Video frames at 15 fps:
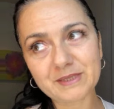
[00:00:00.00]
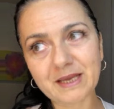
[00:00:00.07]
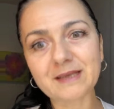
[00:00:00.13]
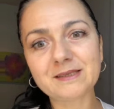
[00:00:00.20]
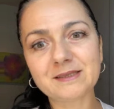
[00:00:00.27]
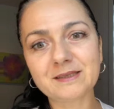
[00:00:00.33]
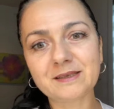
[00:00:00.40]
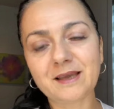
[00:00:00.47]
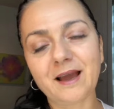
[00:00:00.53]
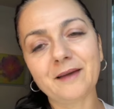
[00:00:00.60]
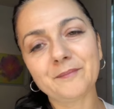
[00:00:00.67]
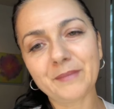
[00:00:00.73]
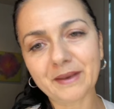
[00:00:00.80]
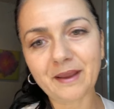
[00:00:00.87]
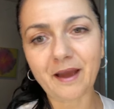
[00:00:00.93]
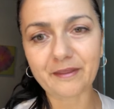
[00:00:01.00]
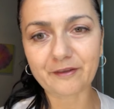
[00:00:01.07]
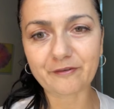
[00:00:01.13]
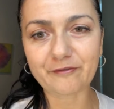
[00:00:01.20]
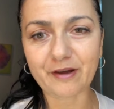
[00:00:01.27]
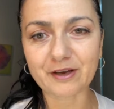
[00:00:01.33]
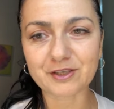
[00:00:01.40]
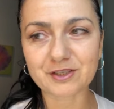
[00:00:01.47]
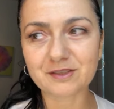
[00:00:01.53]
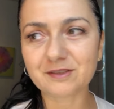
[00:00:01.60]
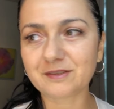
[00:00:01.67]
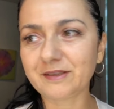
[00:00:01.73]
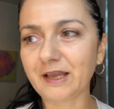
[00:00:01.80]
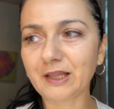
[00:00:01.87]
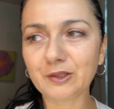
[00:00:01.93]
besides the many other
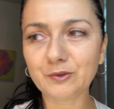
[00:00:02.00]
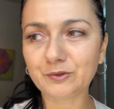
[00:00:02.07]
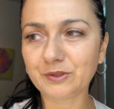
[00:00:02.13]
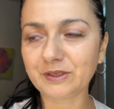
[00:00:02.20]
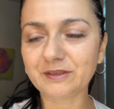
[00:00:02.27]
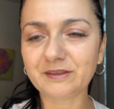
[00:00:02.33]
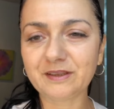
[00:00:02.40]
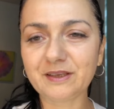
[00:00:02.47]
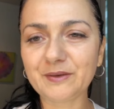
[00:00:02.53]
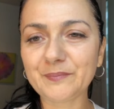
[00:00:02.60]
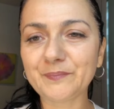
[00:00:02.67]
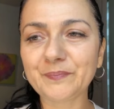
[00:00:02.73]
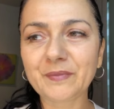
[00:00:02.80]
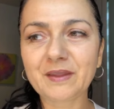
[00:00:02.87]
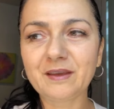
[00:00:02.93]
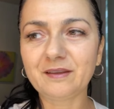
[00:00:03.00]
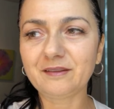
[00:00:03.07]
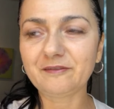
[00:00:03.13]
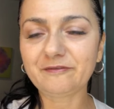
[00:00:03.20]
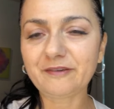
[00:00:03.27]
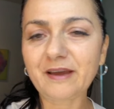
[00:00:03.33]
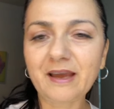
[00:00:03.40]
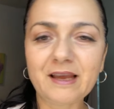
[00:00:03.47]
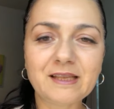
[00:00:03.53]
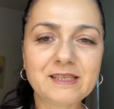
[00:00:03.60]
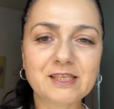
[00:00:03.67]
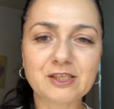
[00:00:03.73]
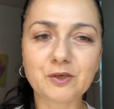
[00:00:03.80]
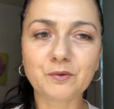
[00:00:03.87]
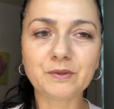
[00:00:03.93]
functions, diluting the
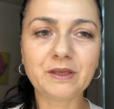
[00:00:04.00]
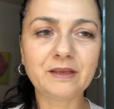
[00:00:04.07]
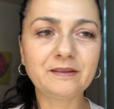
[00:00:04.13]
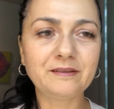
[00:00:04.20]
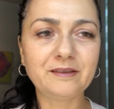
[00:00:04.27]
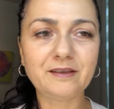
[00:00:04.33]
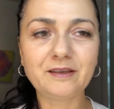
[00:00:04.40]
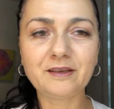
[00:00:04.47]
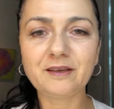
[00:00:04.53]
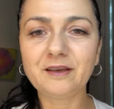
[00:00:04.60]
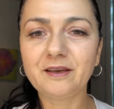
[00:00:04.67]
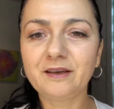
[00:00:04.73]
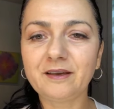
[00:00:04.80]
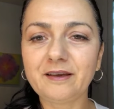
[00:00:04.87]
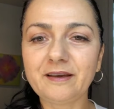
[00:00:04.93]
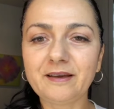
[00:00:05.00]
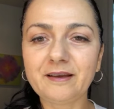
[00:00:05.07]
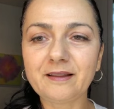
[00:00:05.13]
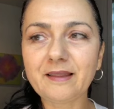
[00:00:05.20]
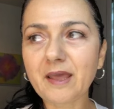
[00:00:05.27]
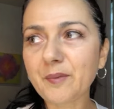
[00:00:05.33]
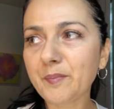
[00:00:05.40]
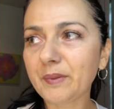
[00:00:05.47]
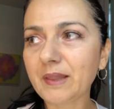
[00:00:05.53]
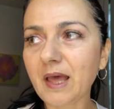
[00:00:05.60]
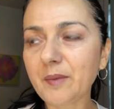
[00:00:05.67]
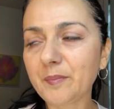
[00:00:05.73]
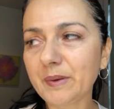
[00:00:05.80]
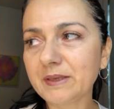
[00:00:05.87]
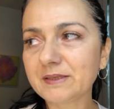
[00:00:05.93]
fats so that the
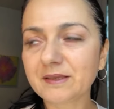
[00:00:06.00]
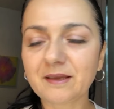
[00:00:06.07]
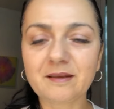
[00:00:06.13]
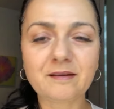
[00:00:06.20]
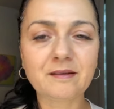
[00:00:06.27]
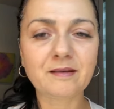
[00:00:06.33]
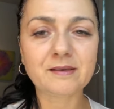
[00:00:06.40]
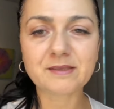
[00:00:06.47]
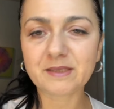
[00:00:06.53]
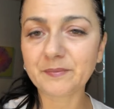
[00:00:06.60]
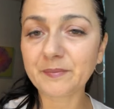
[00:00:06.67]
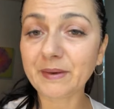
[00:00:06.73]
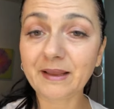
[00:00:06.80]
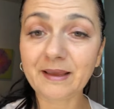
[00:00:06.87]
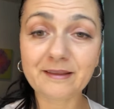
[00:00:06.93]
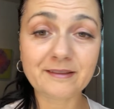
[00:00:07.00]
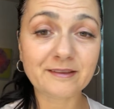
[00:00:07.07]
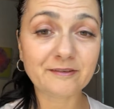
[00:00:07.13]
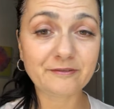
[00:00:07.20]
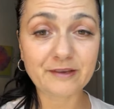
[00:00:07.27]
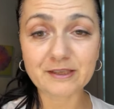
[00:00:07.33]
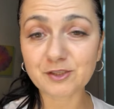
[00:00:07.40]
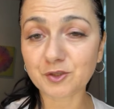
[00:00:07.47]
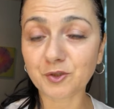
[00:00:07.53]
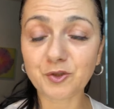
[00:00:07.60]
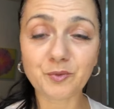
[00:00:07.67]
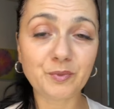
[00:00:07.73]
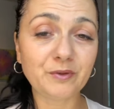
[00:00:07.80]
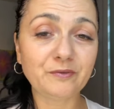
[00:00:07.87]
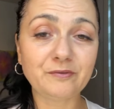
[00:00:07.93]
lipase can assimilate the
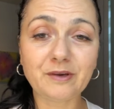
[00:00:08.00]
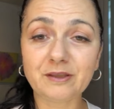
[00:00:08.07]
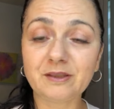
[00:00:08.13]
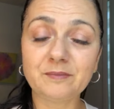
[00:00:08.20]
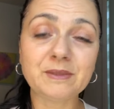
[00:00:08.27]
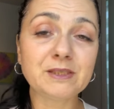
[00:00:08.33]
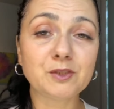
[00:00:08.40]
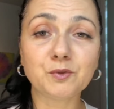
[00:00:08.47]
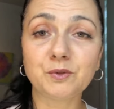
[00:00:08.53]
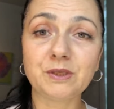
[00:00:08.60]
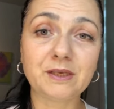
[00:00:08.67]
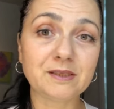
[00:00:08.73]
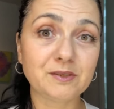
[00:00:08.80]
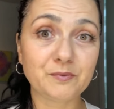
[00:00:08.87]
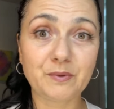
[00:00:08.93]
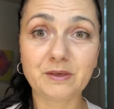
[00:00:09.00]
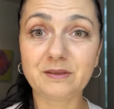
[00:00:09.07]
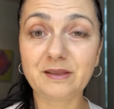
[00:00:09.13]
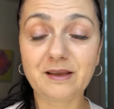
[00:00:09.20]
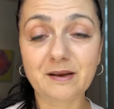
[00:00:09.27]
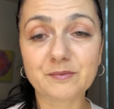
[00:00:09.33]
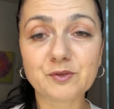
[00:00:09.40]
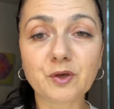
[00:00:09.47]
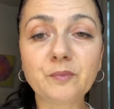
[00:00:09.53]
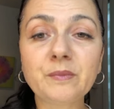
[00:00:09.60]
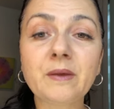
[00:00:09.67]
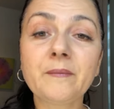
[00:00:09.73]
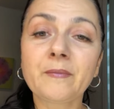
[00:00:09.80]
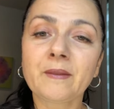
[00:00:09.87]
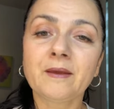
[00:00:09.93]
fat-soluble vitamins, nutrients when they are
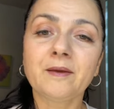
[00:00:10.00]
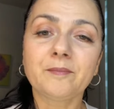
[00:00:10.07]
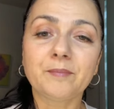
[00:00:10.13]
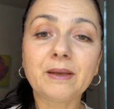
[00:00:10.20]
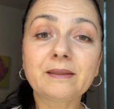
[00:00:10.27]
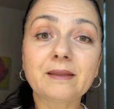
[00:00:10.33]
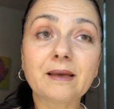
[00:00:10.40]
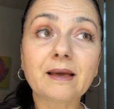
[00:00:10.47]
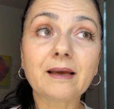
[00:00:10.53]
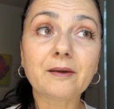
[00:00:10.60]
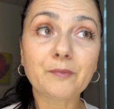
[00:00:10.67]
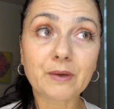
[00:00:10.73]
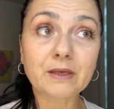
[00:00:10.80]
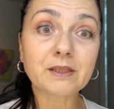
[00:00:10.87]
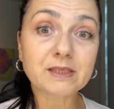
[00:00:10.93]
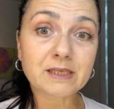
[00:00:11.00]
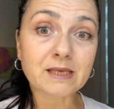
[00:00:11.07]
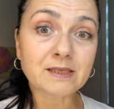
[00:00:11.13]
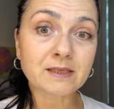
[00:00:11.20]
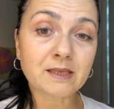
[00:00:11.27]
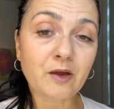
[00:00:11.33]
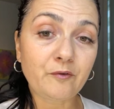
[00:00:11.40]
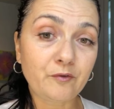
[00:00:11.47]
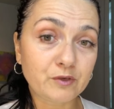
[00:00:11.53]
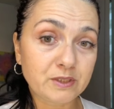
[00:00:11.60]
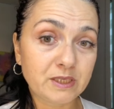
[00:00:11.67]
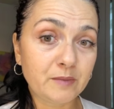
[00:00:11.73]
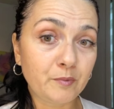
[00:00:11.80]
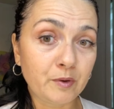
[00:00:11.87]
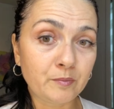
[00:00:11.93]
absorbed. But we are discussing now
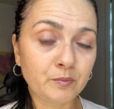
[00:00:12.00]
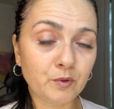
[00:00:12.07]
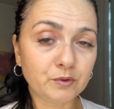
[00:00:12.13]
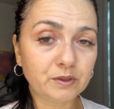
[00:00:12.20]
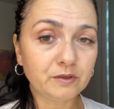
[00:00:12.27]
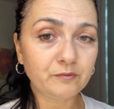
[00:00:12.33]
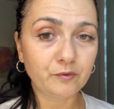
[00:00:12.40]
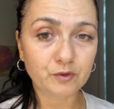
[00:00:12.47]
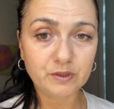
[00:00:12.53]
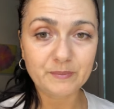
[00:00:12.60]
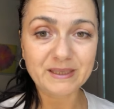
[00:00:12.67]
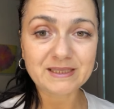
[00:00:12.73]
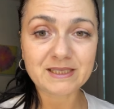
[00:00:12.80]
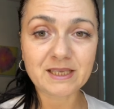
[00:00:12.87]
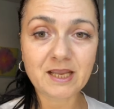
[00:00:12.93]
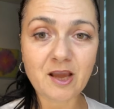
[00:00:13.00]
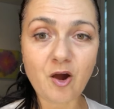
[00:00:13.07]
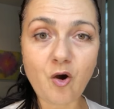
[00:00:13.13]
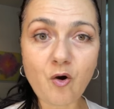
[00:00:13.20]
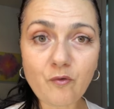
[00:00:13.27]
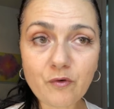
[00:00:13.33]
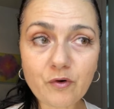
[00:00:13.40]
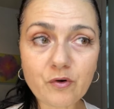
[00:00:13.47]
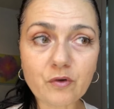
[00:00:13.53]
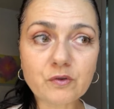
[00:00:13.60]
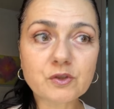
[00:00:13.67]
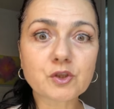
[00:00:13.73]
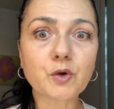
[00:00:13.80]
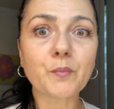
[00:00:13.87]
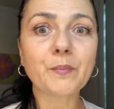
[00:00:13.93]
for SIBO and bloating for the bacteria
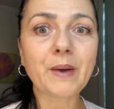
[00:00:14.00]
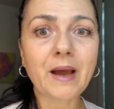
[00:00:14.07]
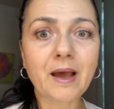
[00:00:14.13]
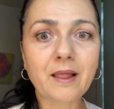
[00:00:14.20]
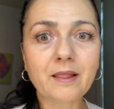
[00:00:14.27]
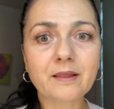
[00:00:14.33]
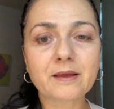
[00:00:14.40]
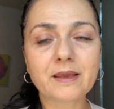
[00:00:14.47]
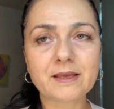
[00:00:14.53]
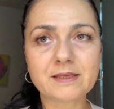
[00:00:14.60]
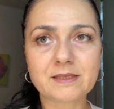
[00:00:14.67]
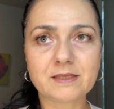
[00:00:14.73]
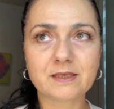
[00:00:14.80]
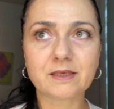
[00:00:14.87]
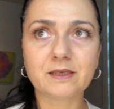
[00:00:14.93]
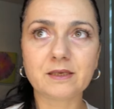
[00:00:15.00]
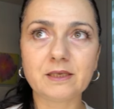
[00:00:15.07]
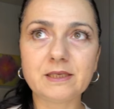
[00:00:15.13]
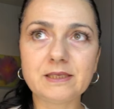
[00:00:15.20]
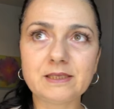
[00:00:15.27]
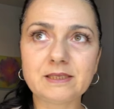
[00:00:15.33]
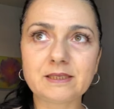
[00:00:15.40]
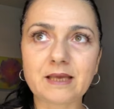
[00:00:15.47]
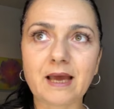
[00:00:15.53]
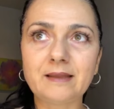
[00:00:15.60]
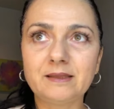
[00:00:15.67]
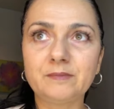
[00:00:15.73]
overgrowth. So bile is